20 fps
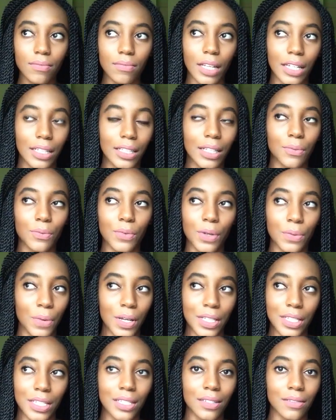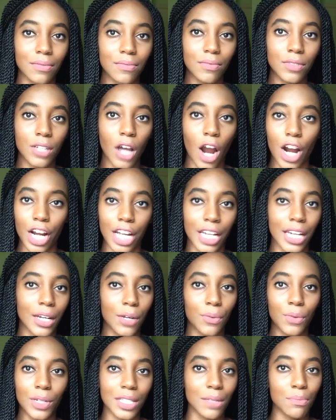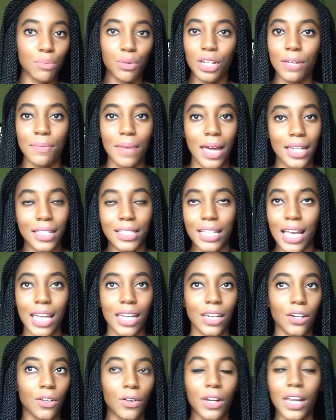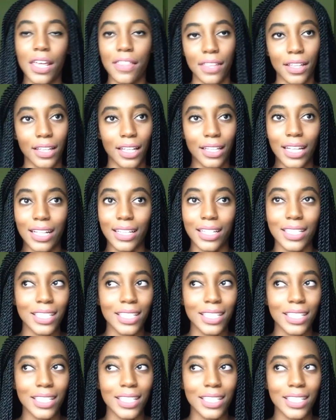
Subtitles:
It wasn't targeted, it wasn't premeditated or anything like that.